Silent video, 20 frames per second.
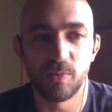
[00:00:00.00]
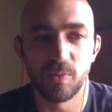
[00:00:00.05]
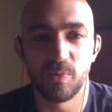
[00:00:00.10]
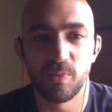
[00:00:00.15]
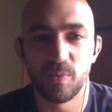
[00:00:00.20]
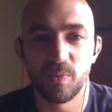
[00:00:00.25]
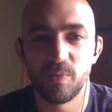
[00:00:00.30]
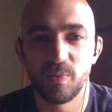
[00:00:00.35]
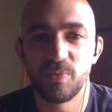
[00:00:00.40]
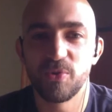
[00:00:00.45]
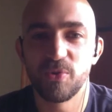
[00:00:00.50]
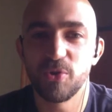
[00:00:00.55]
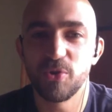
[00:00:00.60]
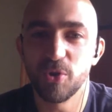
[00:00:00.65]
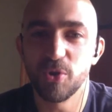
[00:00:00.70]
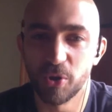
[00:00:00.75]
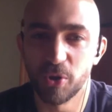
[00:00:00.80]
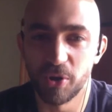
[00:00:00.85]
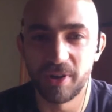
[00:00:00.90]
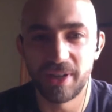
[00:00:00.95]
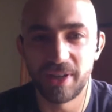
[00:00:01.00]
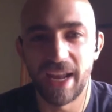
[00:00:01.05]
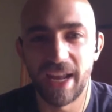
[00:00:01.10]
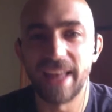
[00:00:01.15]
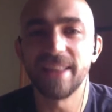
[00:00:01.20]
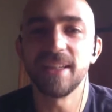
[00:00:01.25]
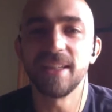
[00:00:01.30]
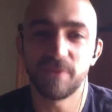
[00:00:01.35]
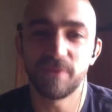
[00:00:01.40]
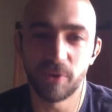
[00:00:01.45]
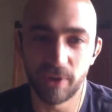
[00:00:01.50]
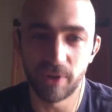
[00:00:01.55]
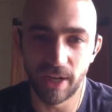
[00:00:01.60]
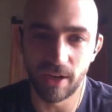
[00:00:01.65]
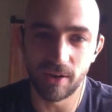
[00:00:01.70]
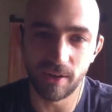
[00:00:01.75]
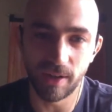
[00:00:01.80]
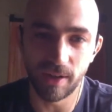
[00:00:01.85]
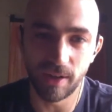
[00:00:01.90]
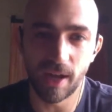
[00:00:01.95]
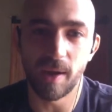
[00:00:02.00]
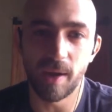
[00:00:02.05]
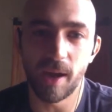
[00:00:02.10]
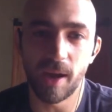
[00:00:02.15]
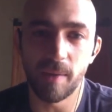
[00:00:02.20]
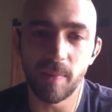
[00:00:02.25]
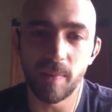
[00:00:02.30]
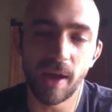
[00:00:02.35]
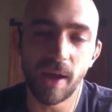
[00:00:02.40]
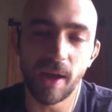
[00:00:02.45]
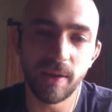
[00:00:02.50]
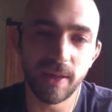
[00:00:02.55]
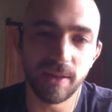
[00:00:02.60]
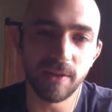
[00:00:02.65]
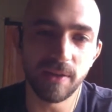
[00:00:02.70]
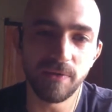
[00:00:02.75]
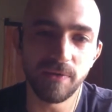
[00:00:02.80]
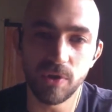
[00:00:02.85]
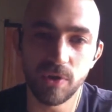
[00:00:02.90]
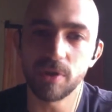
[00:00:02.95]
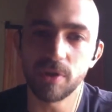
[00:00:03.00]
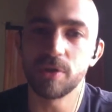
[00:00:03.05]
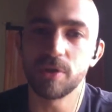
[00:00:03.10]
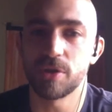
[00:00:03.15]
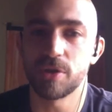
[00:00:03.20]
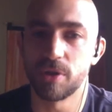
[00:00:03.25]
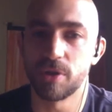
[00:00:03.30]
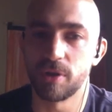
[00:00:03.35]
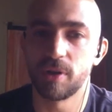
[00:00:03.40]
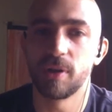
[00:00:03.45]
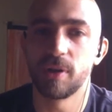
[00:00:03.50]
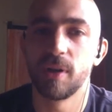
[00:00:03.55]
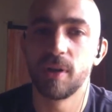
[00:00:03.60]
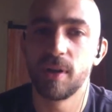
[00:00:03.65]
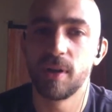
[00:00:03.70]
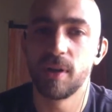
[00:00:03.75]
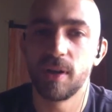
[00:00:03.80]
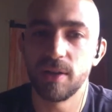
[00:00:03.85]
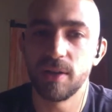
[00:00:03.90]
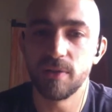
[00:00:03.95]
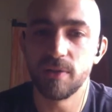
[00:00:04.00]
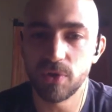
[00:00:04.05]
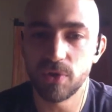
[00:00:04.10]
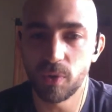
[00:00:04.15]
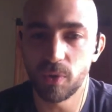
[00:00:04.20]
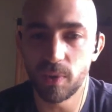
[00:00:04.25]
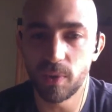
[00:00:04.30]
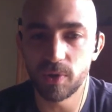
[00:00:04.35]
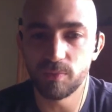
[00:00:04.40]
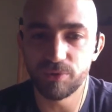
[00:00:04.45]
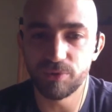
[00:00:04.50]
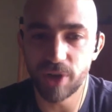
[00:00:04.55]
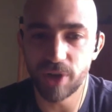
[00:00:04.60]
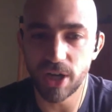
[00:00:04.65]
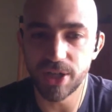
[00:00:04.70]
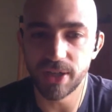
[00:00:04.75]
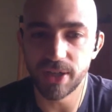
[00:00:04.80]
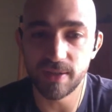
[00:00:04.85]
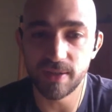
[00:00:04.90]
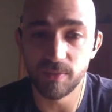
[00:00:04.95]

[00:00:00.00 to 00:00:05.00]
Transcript: pure, at least for now. In the future, sure. In the future, when the project is more